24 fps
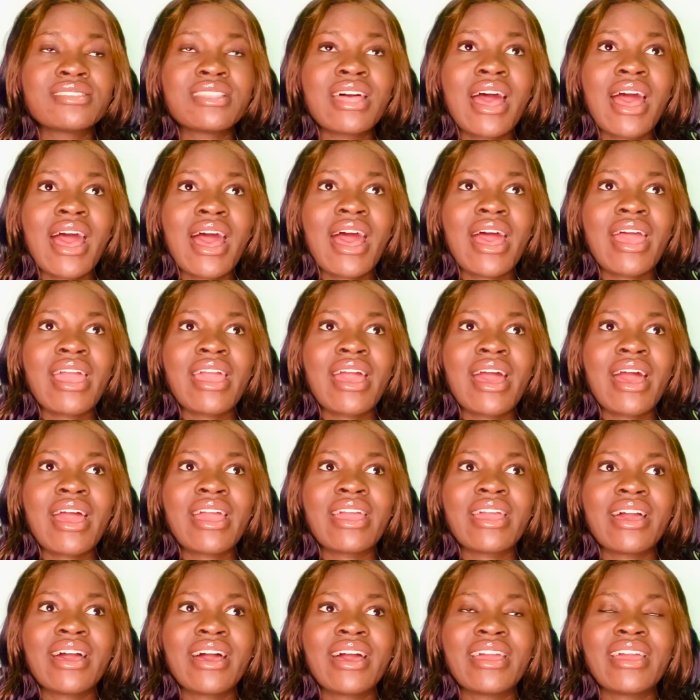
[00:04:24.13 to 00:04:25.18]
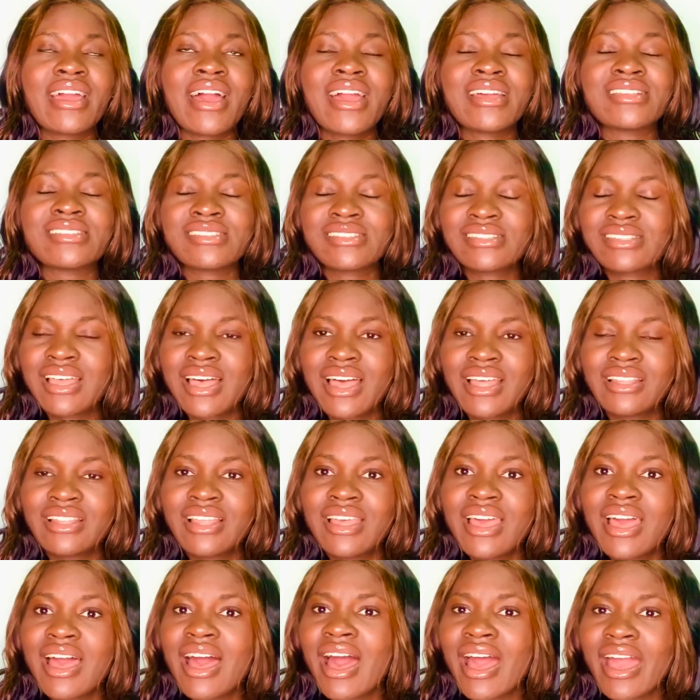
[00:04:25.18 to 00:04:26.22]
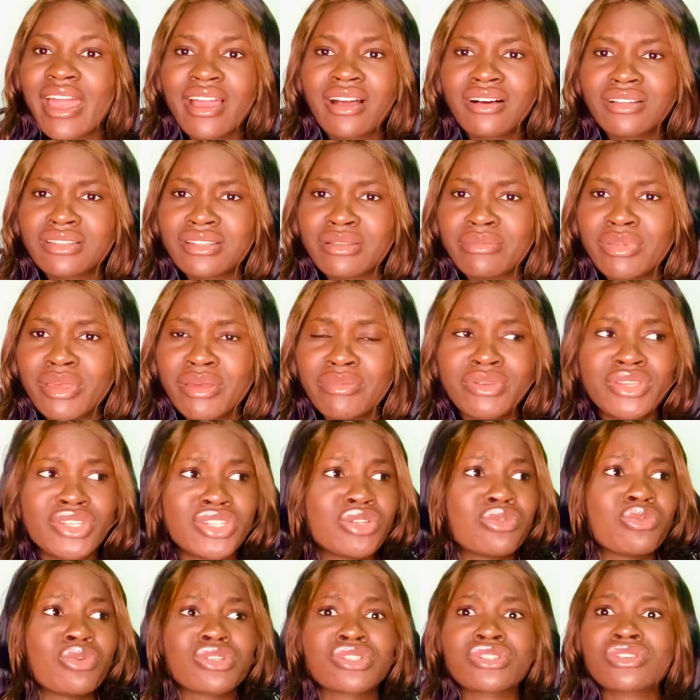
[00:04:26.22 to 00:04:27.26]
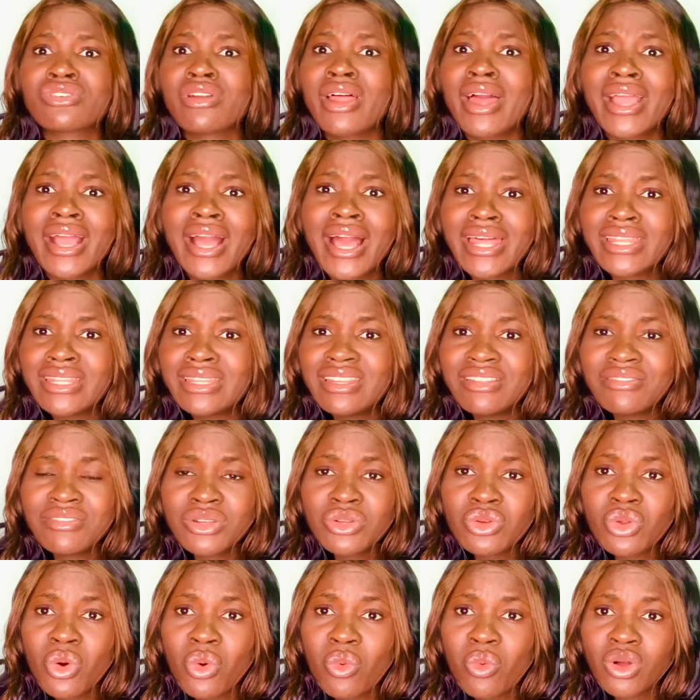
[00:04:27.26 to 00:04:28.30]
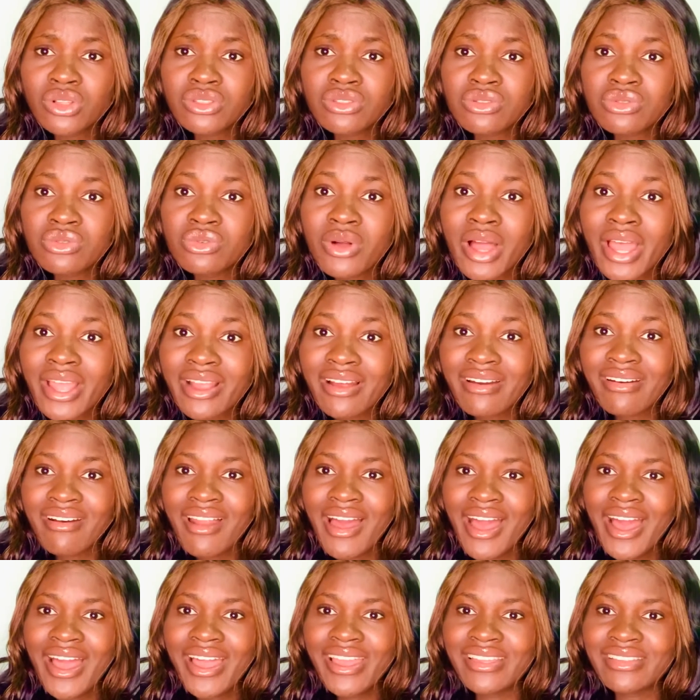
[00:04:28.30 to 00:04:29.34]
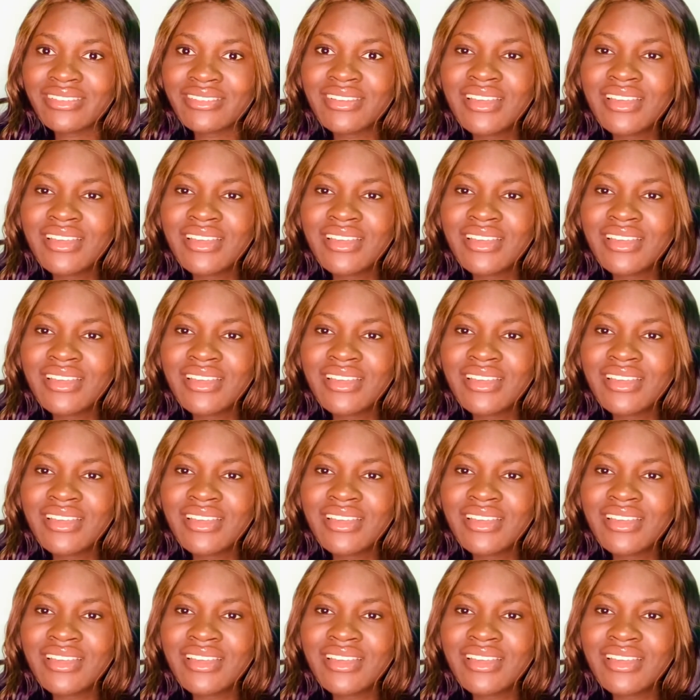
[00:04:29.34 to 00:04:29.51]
I sat, I held the baby, she was crying. I didn't even know what to do. I cried.